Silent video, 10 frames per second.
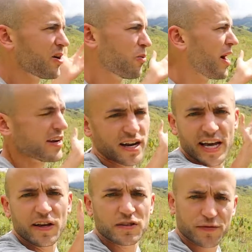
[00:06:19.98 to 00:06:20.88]
when the
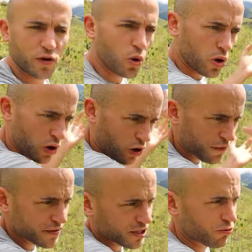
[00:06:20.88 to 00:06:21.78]
leaves fall
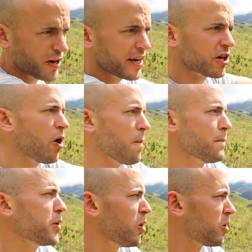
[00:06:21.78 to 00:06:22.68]
off to
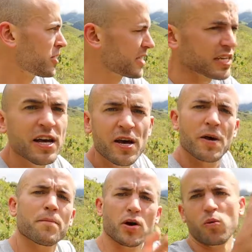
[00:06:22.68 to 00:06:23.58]
recompost,
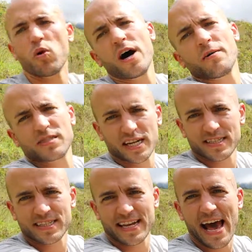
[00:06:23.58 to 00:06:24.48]
put worms
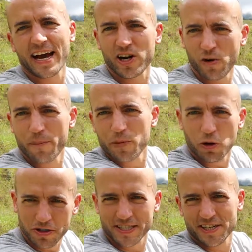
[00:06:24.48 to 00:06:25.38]
into that
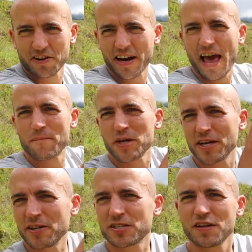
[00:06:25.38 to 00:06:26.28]
compost that will then be
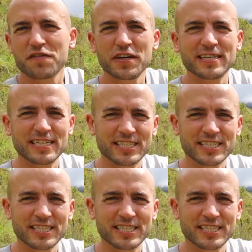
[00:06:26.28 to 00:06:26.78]
used to feed the